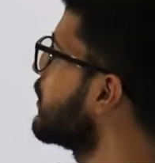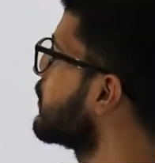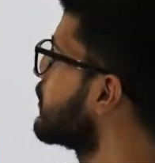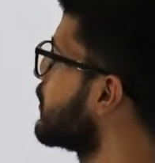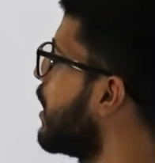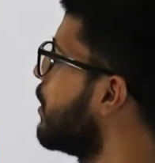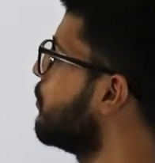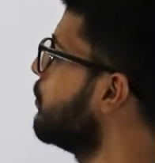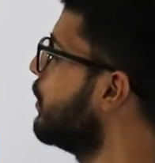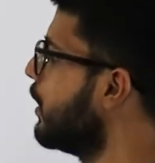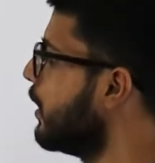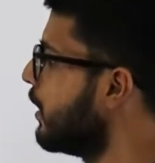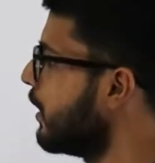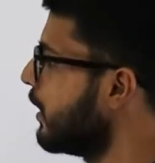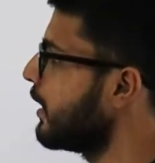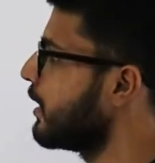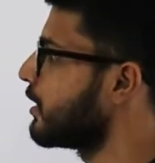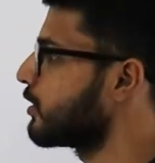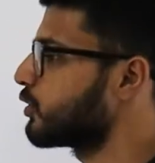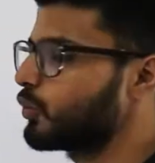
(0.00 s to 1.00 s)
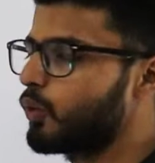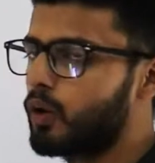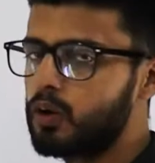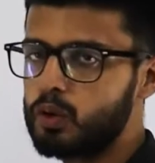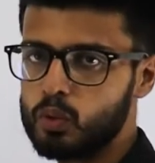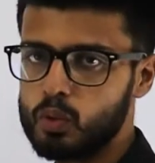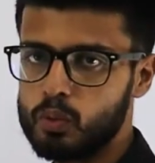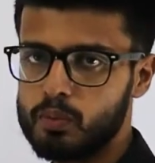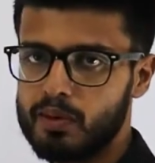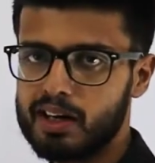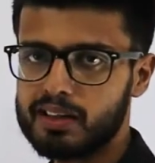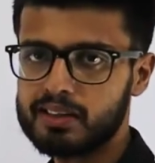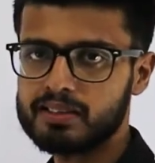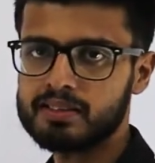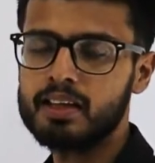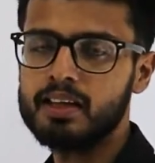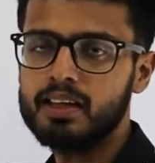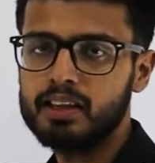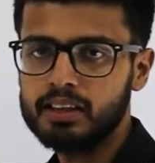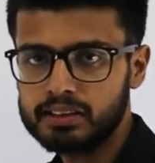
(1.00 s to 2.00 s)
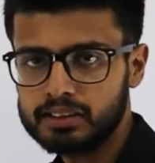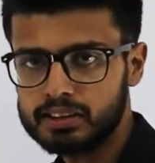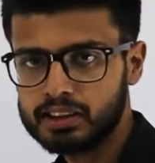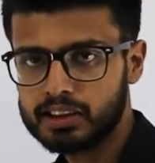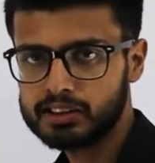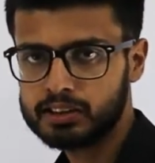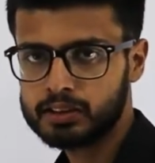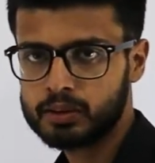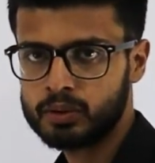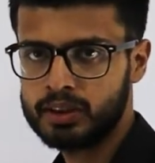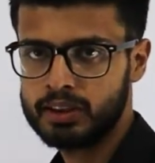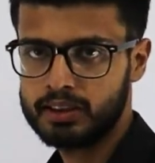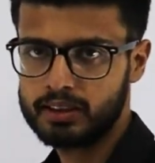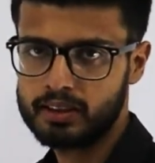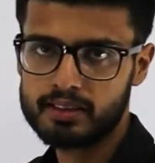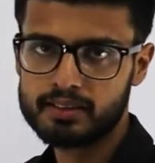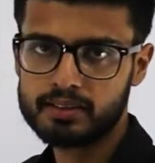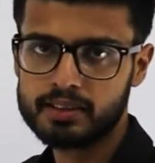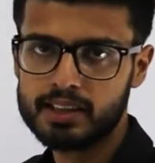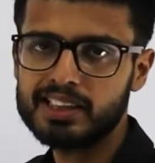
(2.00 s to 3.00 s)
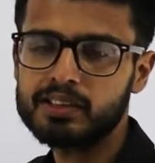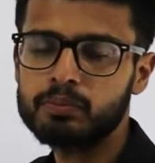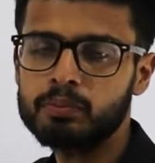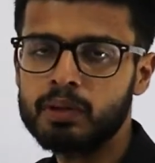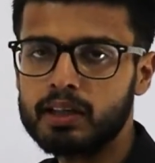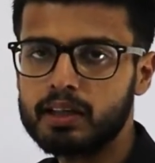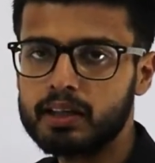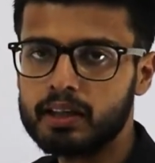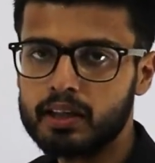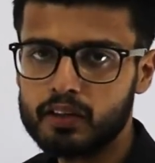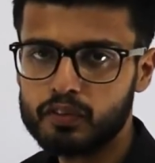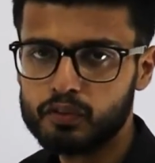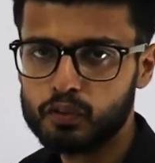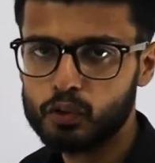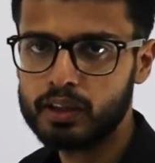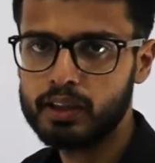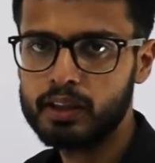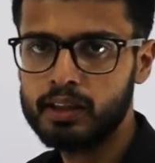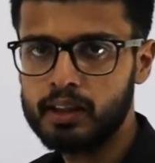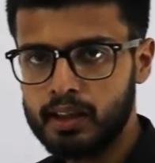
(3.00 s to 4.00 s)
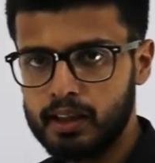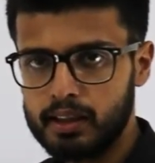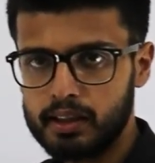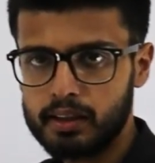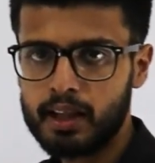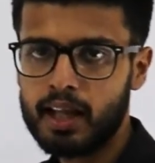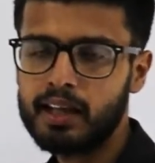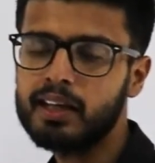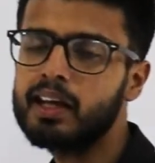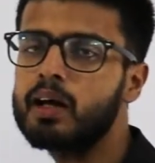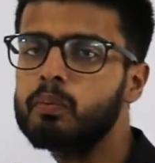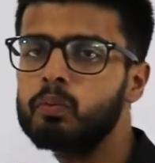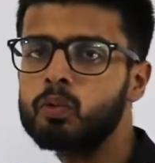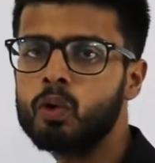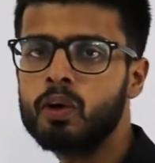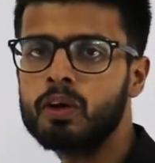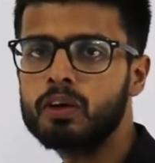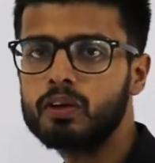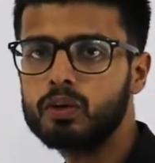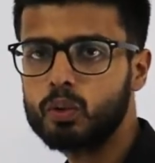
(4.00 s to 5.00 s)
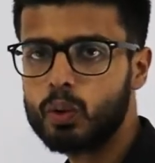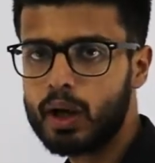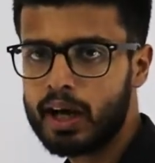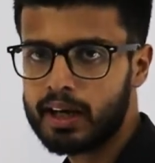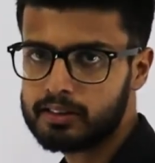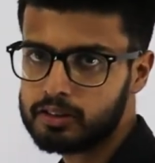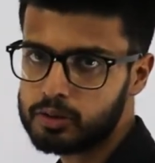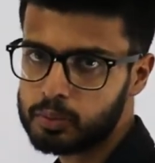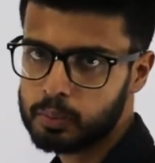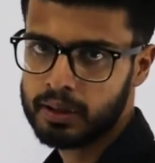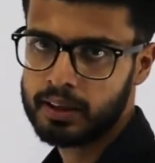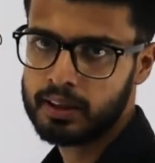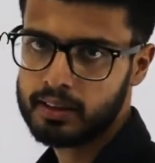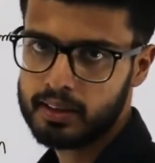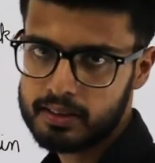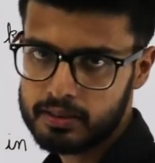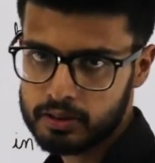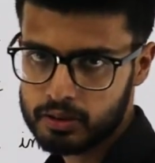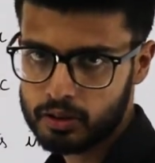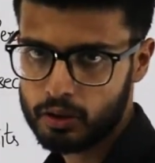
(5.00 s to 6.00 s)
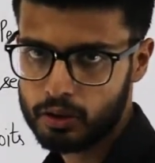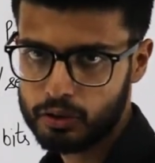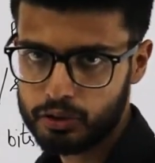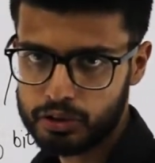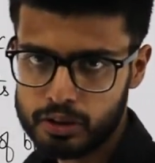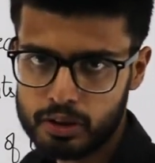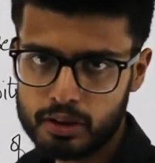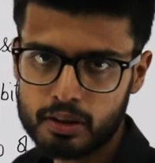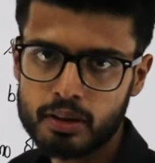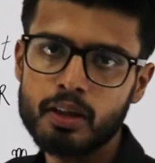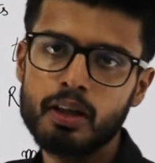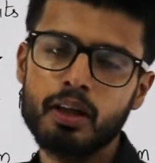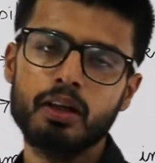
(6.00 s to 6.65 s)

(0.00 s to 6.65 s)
exam. It's for 2 marks. Just read the statement carefully, then I'm going to explain its solution.